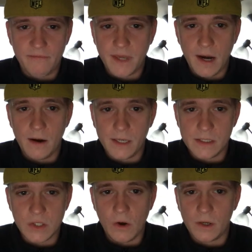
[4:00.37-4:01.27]

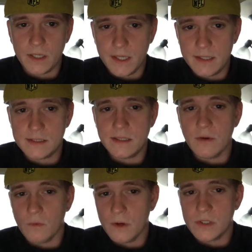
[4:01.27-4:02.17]
Kerrigan talking, and it's the
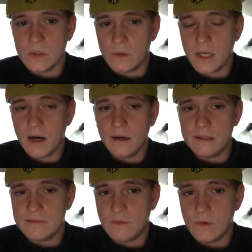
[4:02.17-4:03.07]
original
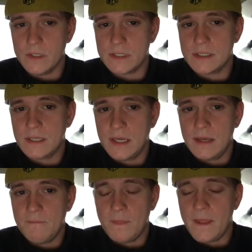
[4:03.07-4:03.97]
Kerrigan's voice.
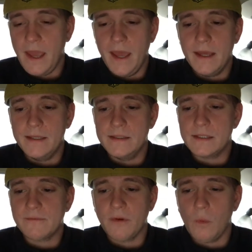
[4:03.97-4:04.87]
And
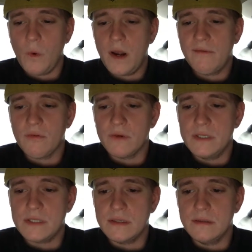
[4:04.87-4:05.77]
for whatever
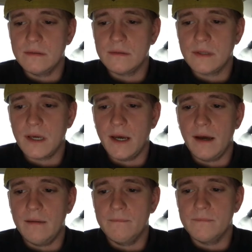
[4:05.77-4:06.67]
reason,
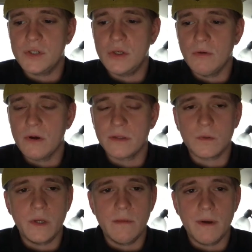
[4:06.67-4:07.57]
she wrote a
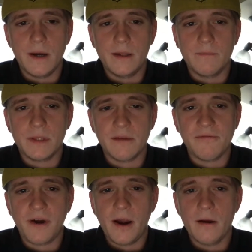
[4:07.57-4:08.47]
tweet about it, but they
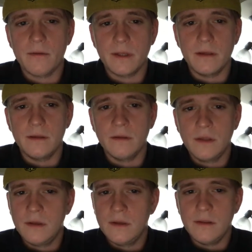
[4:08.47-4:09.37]
fired the
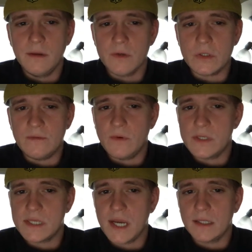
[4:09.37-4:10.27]
original
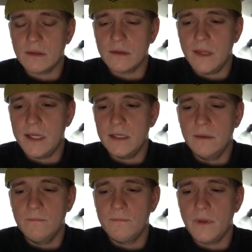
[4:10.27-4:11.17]
voice actor, and they
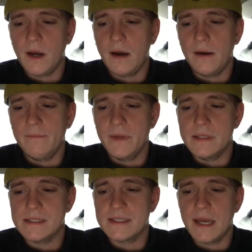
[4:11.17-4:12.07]

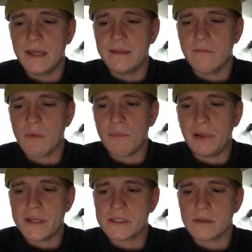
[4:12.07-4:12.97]
instead they
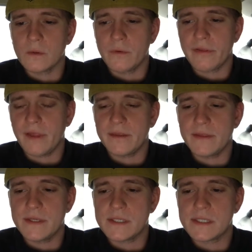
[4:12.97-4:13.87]
replaced her with like
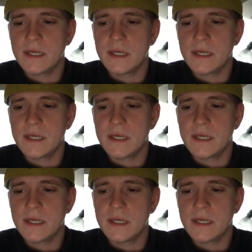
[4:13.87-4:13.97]
this